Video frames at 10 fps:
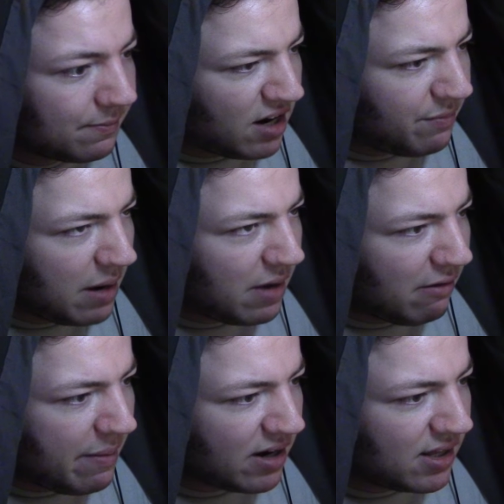Alright, I've made my
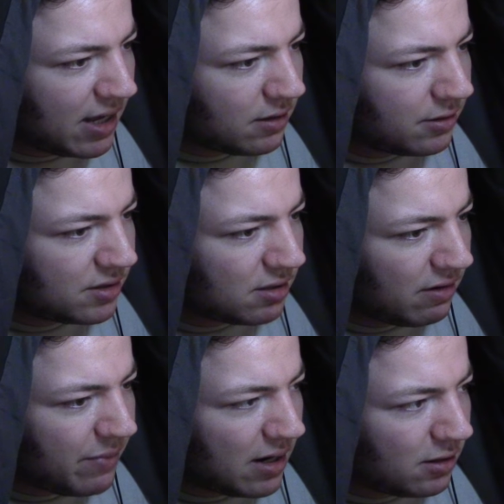way back to the igloos, so
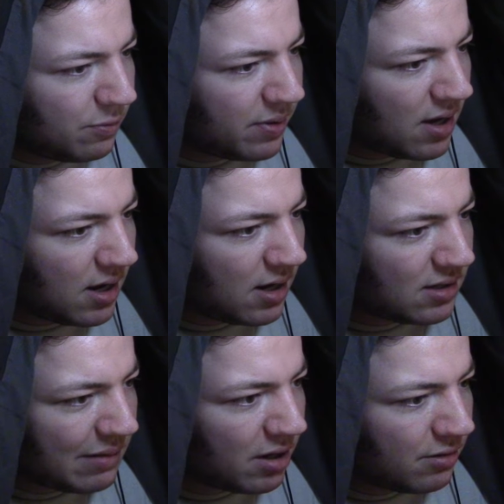we've made a loop.
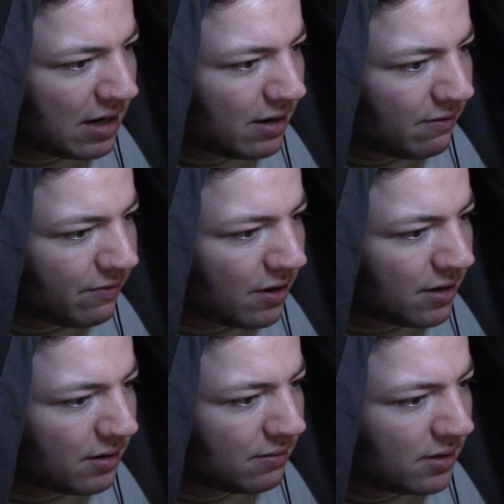Time to go down even
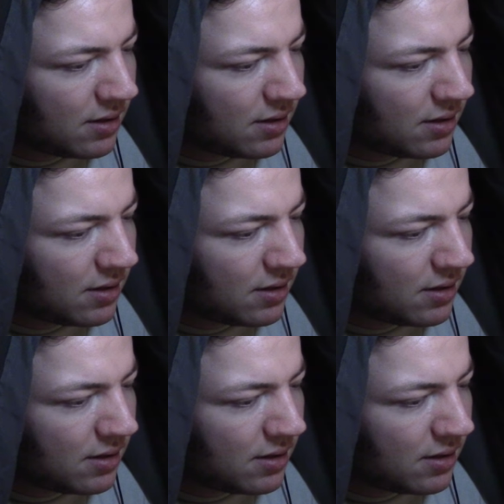further.